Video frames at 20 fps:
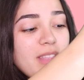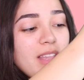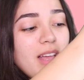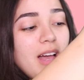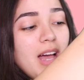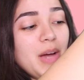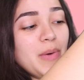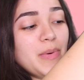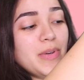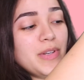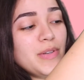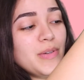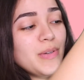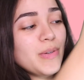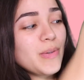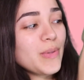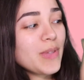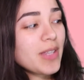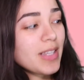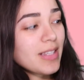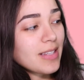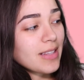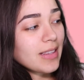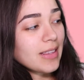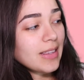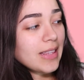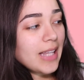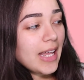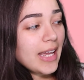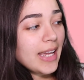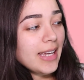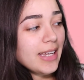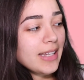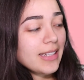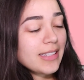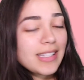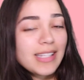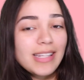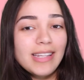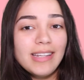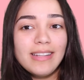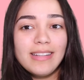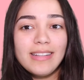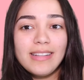I would do this light